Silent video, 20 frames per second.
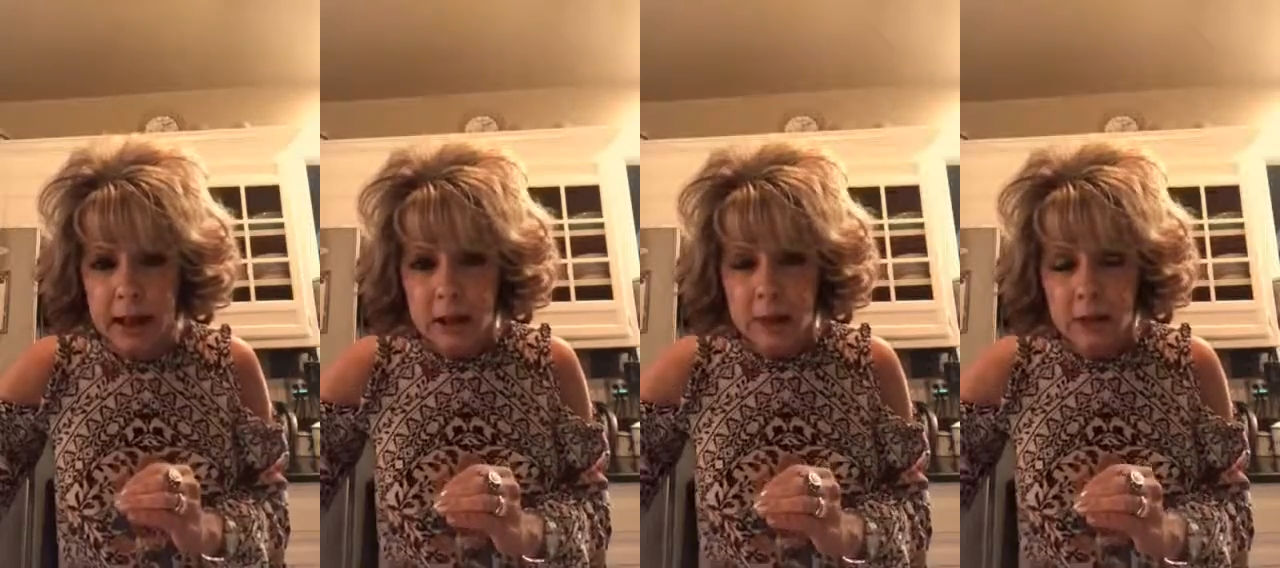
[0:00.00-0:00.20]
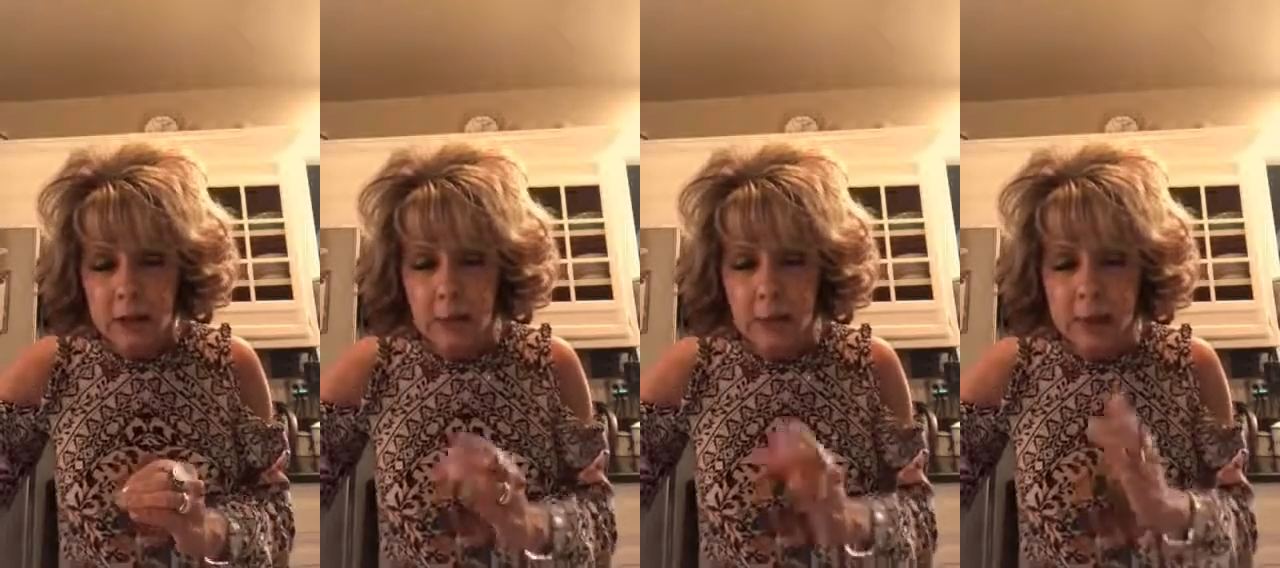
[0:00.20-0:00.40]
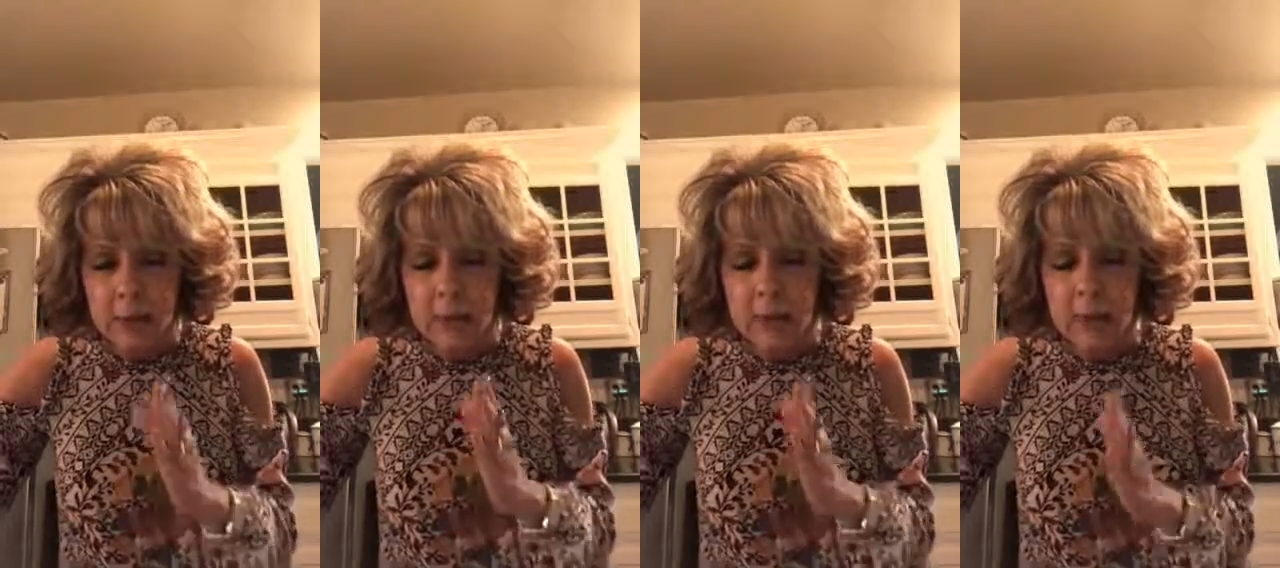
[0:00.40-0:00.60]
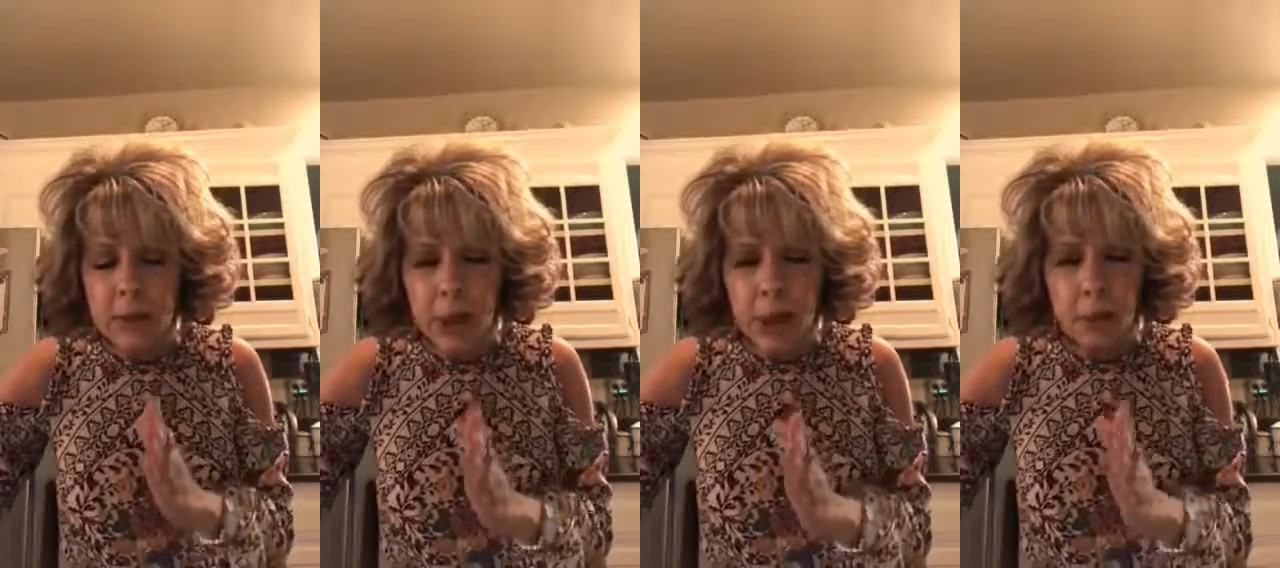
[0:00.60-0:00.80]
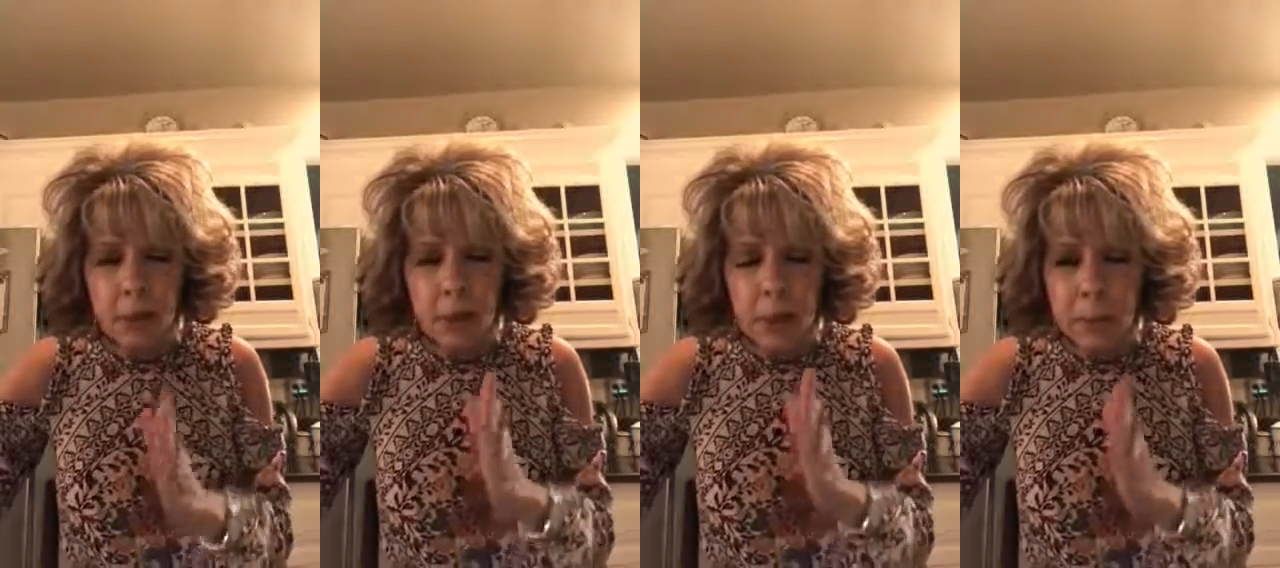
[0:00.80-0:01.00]
So even
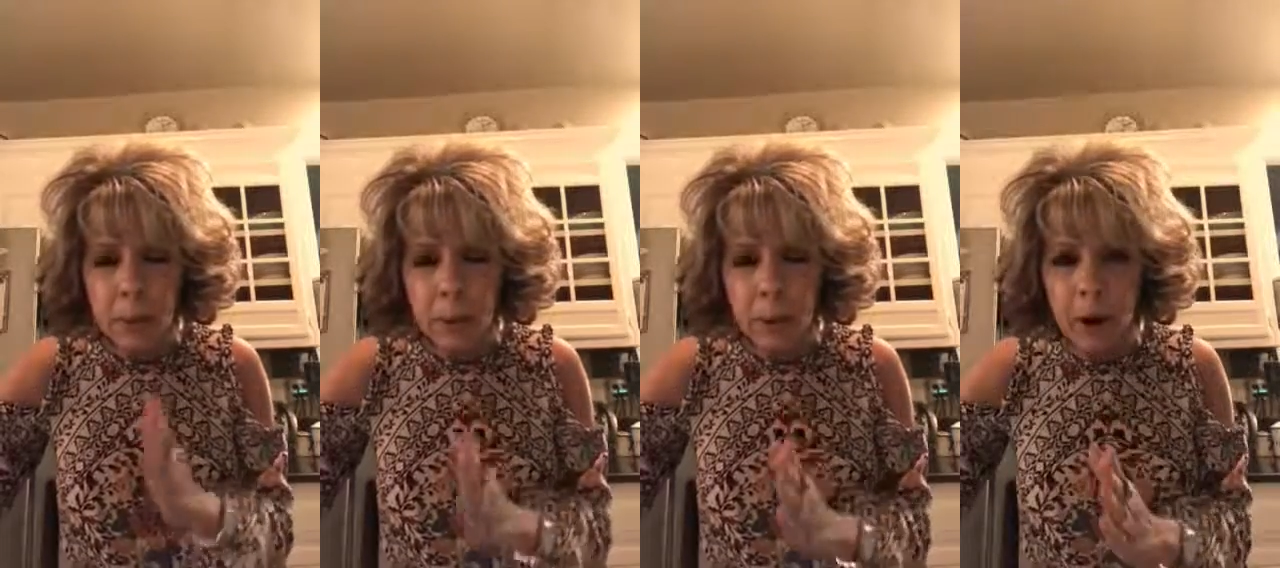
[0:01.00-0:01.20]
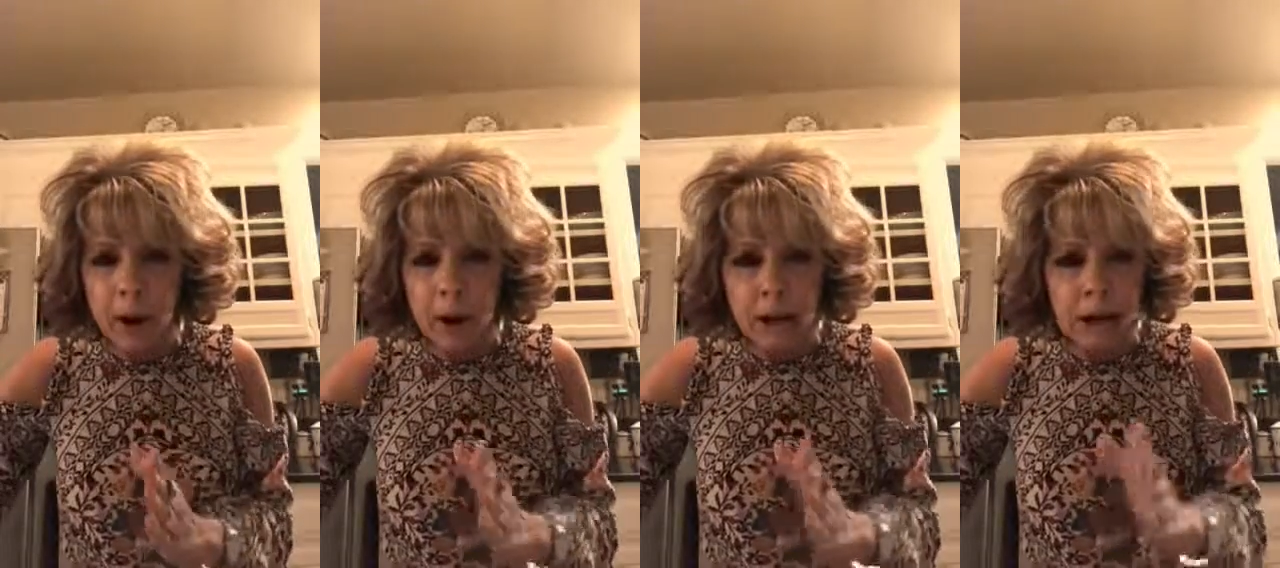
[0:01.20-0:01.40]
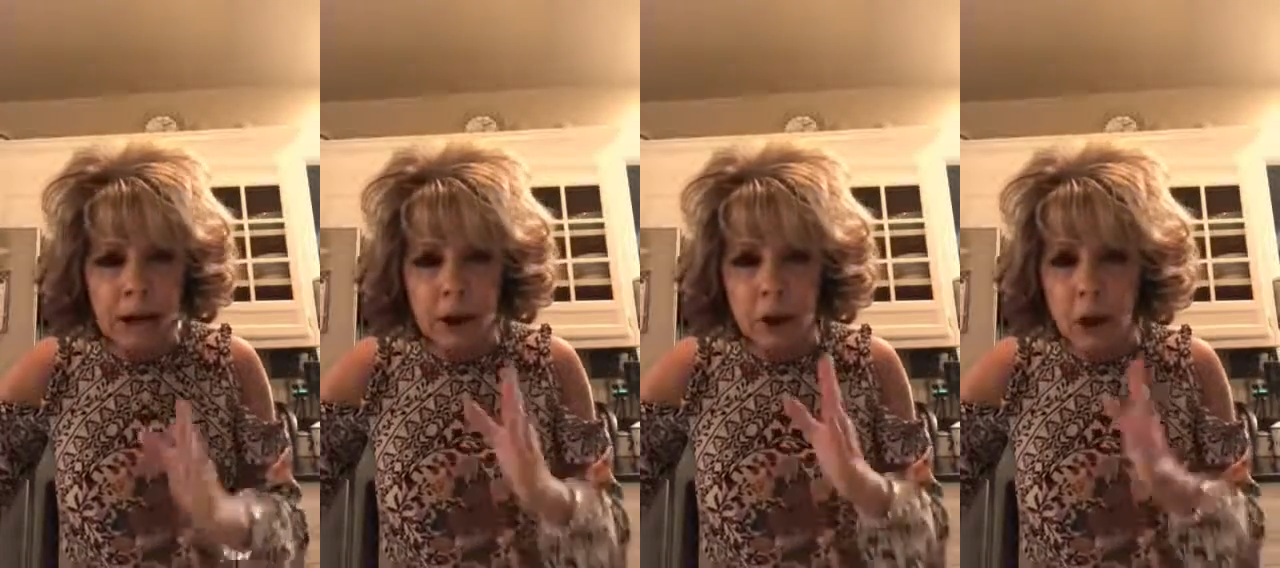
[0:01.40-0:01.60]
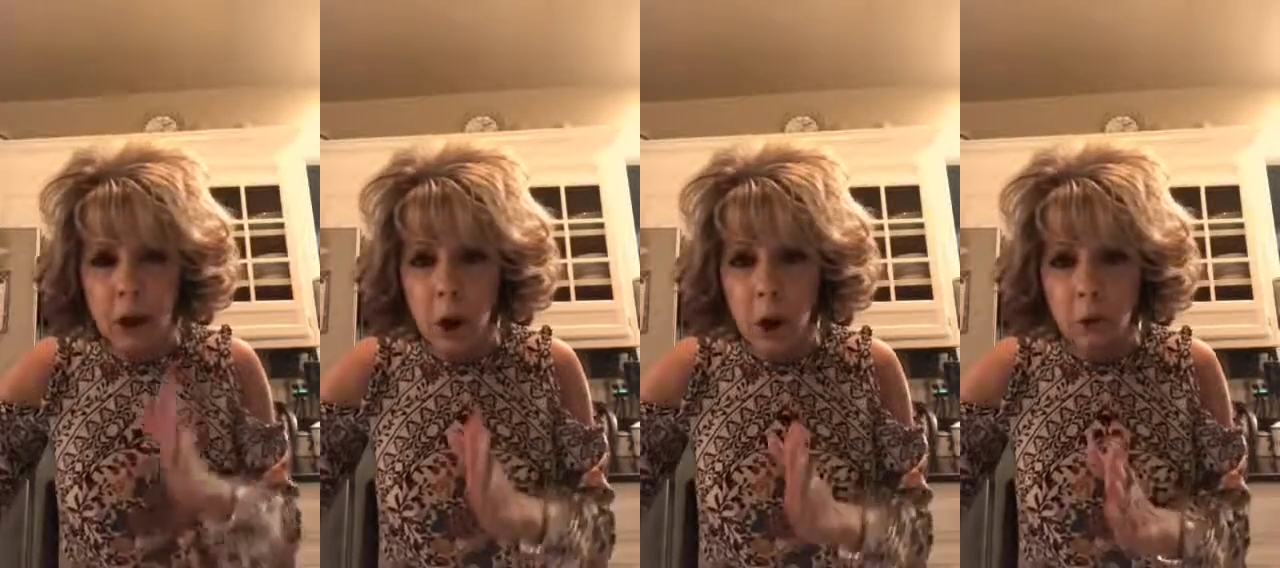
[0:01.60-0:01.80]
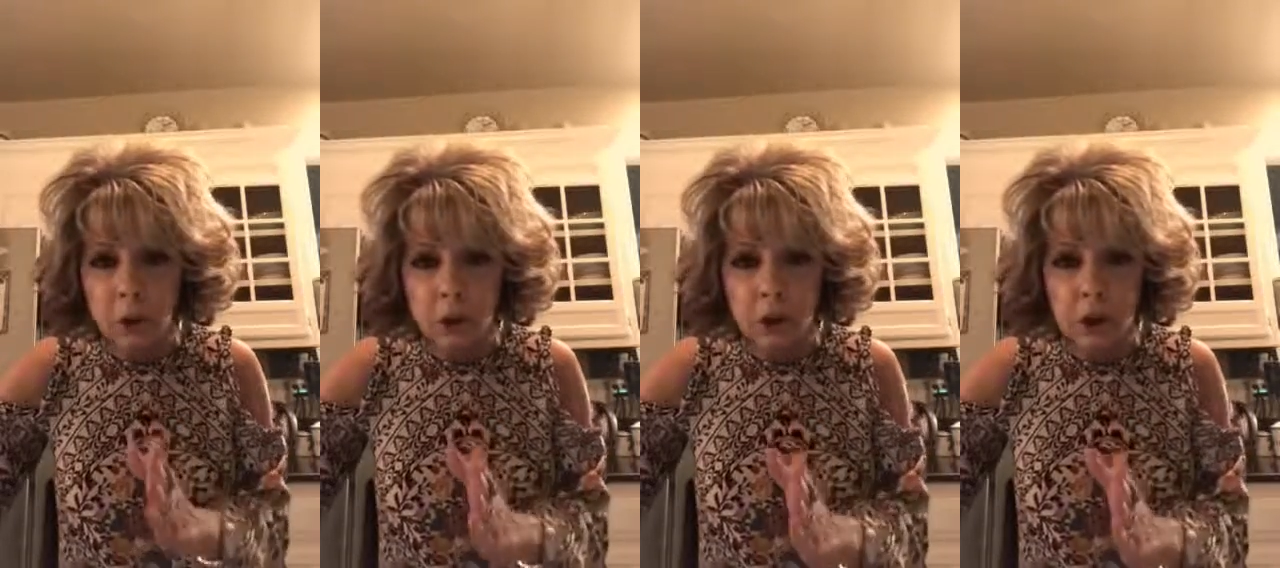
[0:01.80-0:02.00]
though you're praying and you
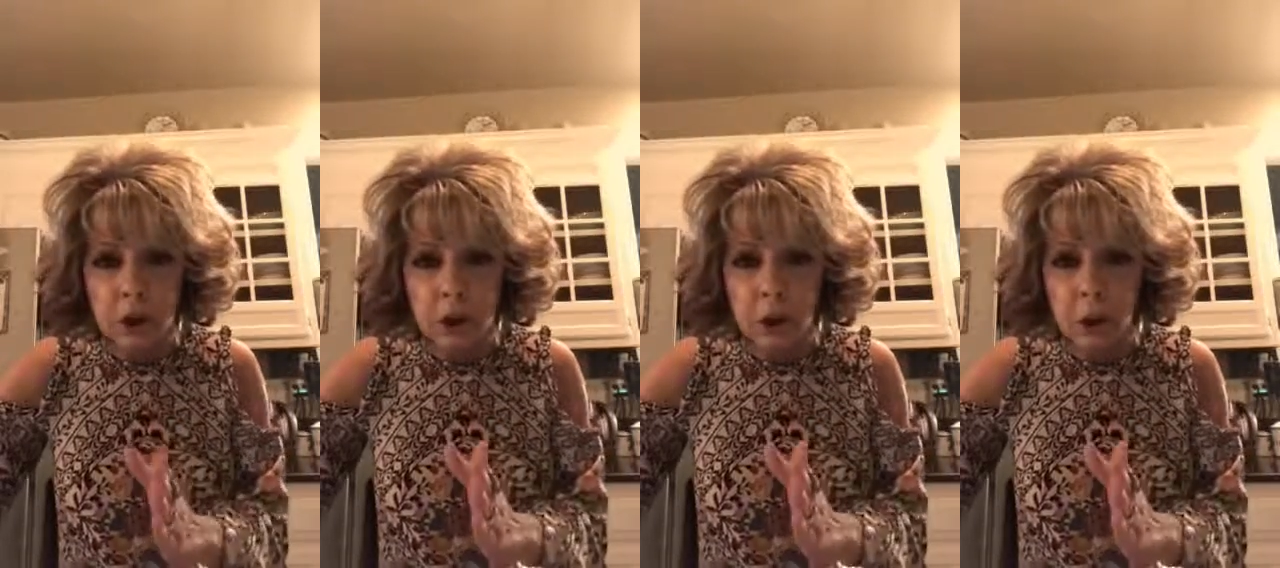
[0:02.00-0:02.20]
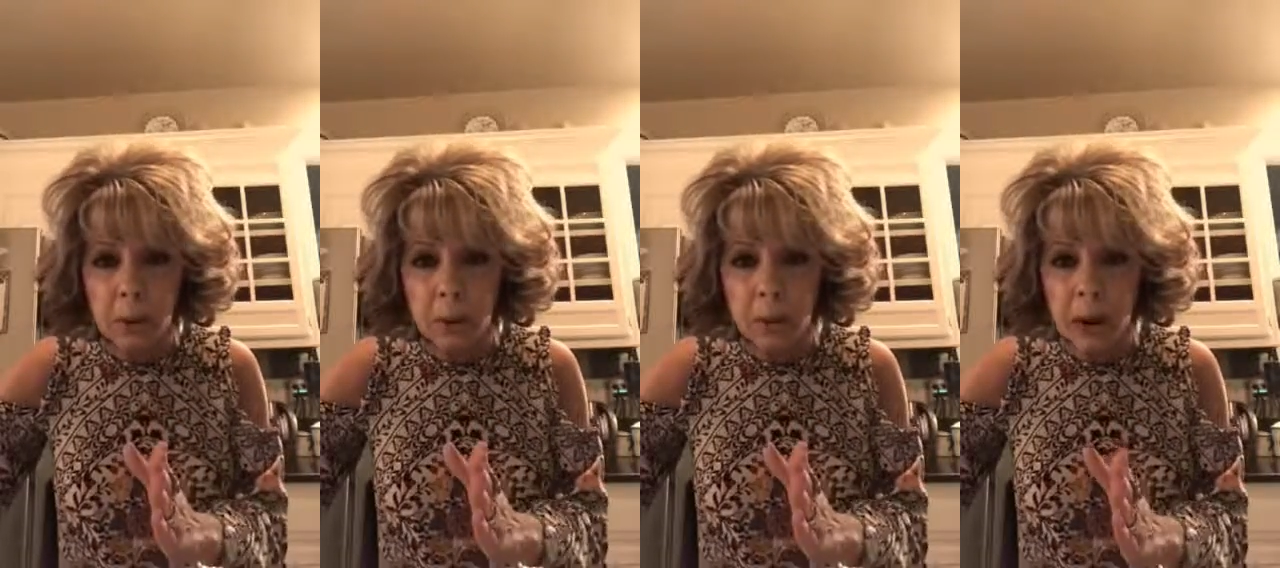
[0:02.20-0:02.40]
don't see your